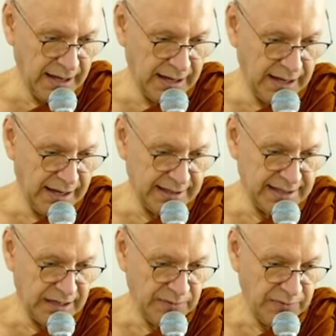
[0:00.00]
Yeah, the
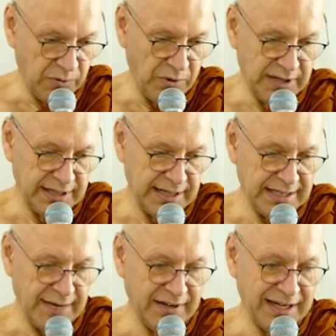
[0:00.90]
skillful qualities
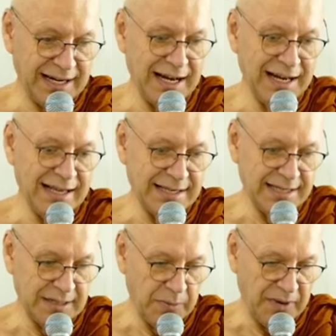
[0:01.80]
have the
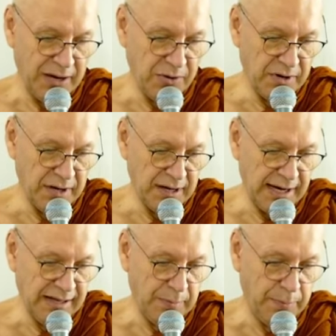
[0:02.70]
cleansing power
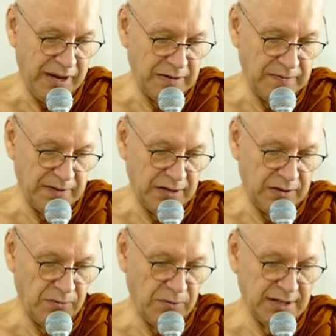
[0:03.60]
and the benefit
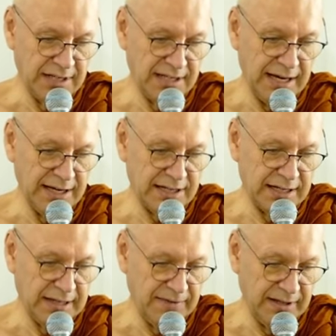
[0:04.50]
of renunciation,
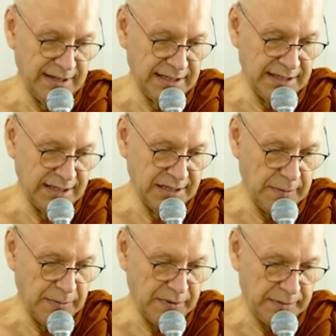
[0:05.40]
giving these things up.